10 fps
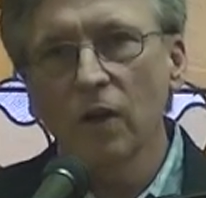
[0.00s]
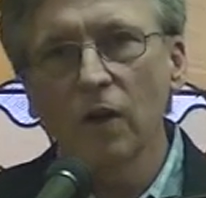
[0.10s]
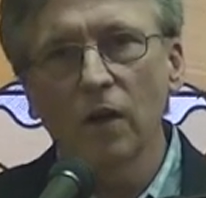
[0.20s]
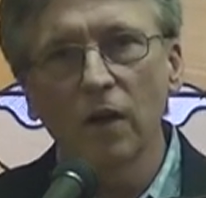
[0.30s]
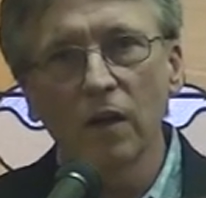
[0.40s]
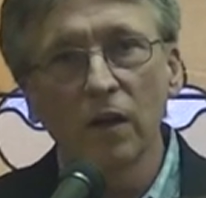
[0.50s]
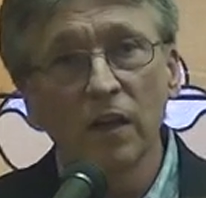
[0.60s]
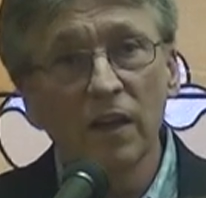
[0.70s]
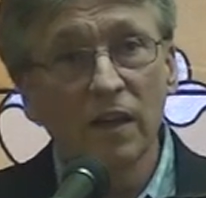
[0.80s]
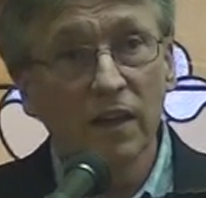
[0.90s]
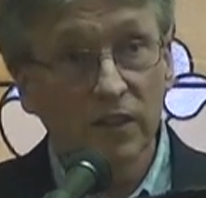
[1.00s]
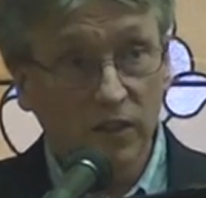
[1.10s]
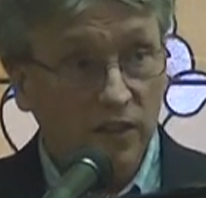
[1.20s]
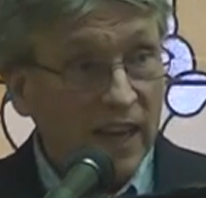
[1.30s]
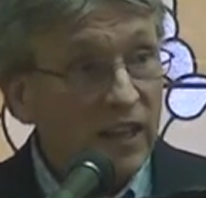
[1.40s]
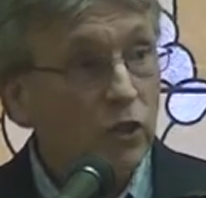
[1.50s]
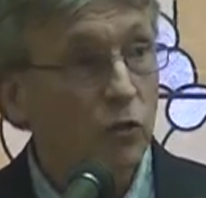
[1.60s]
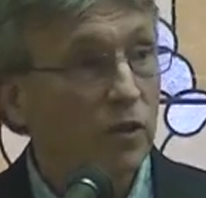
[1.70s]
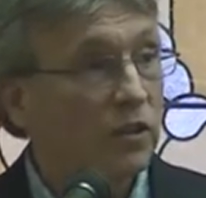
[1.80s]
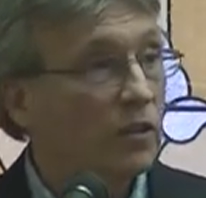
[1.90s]
It's
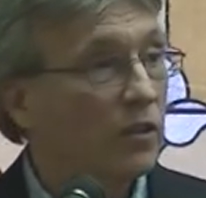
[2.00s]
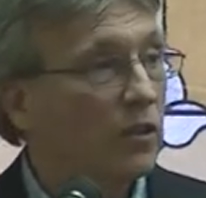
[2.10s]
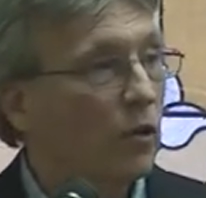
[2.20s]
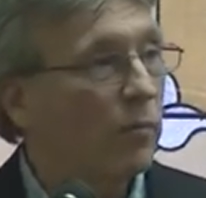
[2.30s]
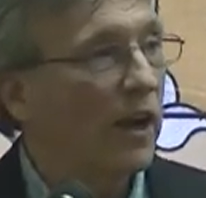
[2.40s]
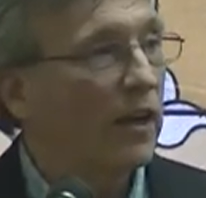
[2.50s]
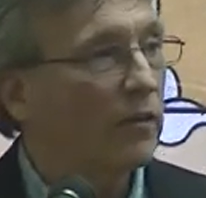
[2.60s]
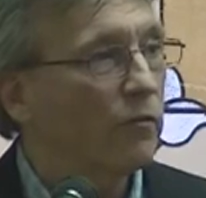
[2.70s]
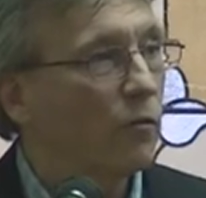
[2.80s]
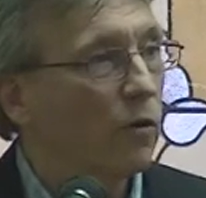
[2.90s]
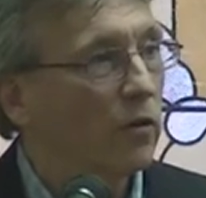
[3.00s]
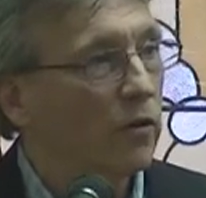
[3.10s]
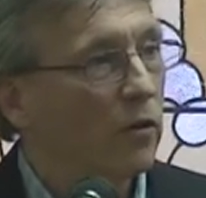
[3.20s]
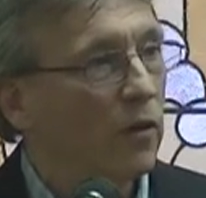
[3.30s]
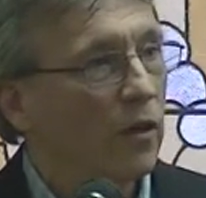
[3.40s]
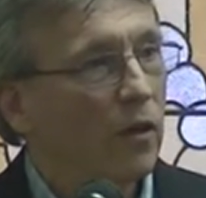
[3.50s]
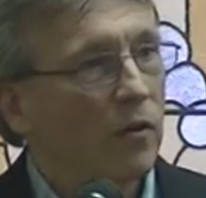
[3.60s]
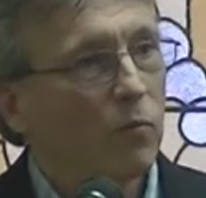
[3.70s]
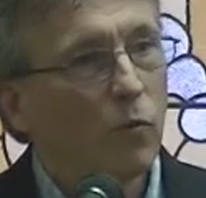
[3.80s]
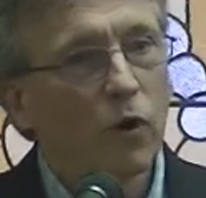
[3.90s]
dangerous to go back and forth.
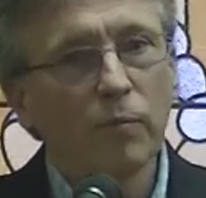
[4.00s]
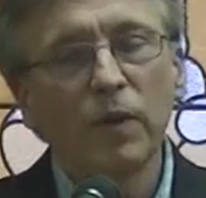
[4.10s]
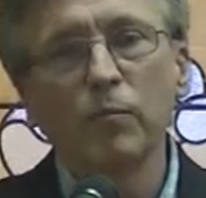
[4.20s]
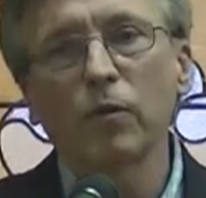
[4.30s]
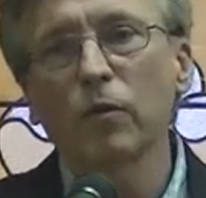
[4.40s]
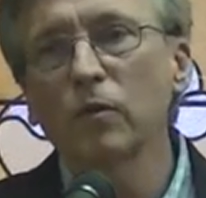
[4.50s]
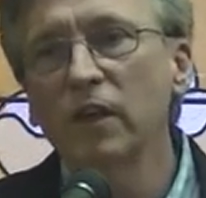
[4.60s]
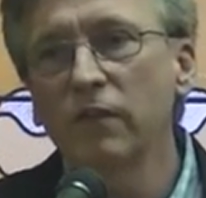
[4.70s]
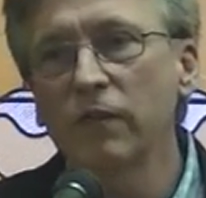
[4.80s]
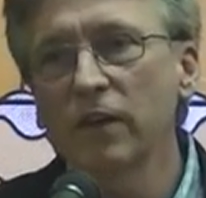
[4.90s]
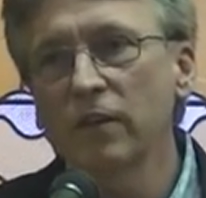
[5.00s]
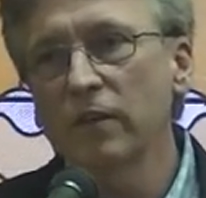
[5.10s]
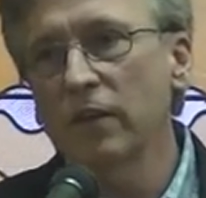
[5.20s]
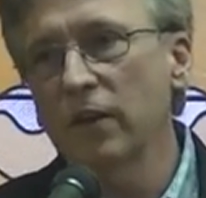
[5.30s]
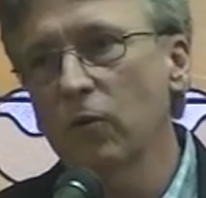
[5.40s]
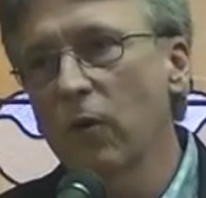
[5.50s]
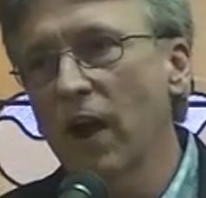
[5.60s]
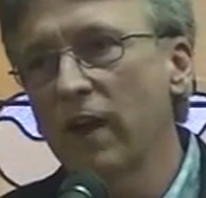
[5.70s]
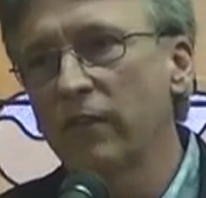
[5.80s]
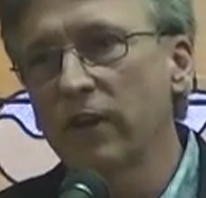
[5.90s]
More people are leaving than
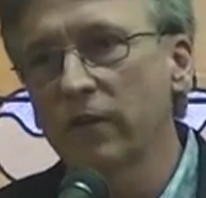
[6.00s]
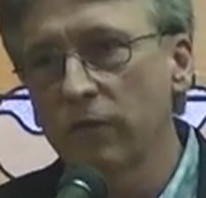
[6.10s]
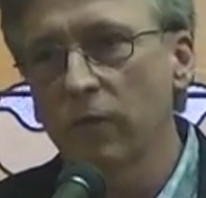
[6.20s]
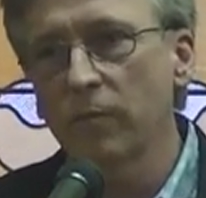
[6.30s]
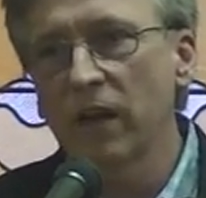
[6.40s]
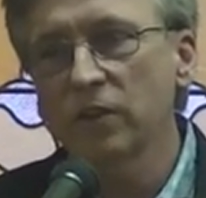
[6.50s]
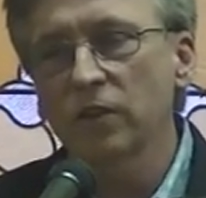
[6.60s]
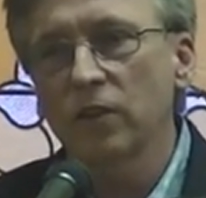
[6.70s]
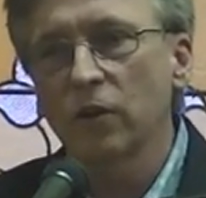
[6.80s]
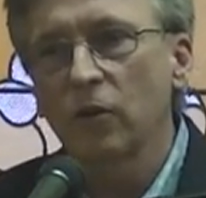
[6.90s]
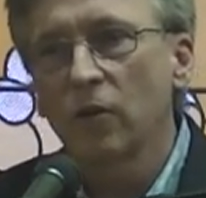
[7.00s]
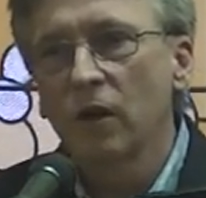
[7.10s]
arriving from Mexico.